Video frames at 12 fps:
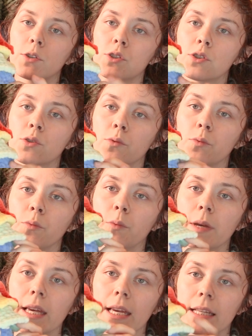
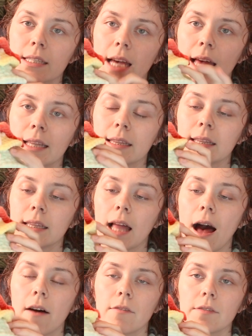sweet. I
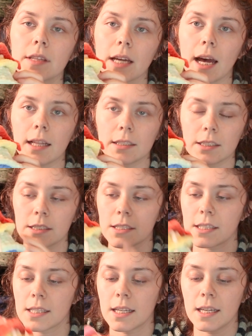love the
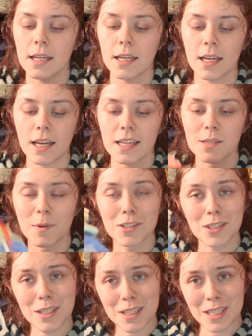colors,
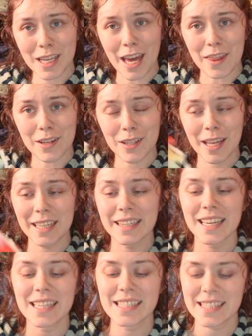especially together like
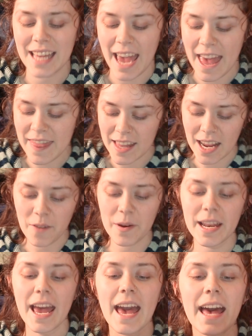this. And then I
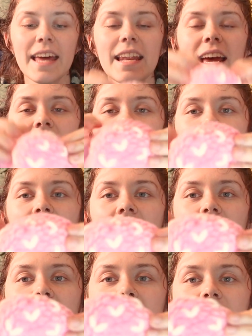went ahead and I